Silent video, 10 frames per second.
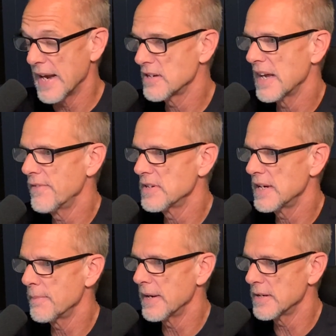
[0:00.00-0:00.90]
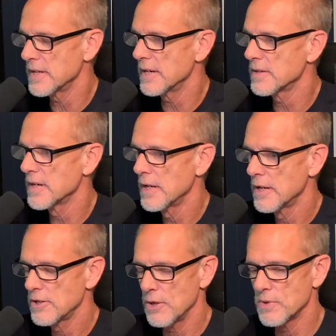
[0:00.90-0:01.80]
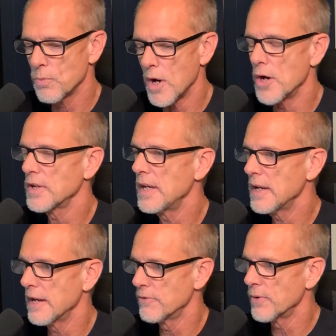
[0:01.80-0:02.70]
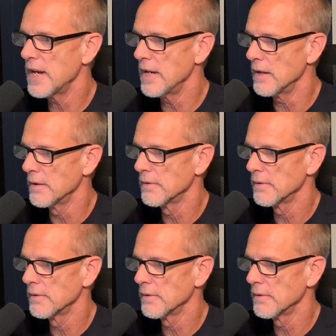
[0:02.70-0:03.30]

I still haven't seen anybody since. She was walking and reading.